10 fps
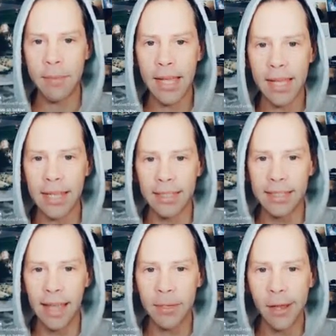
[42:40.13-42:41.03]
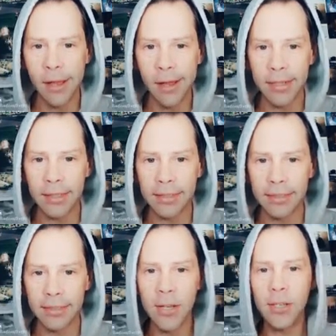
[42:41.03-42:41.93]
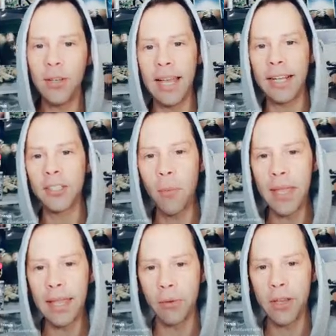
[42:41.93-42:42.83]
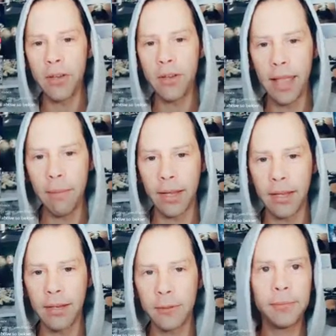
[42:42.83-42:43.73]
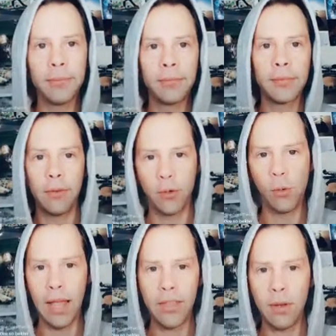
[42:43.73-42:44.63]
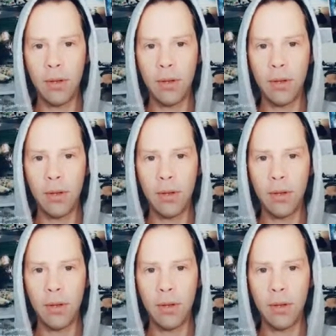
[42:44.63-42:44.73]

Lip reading: Damien, sup, dude? You too, Duck. Shot for being here, bro. You're like epic.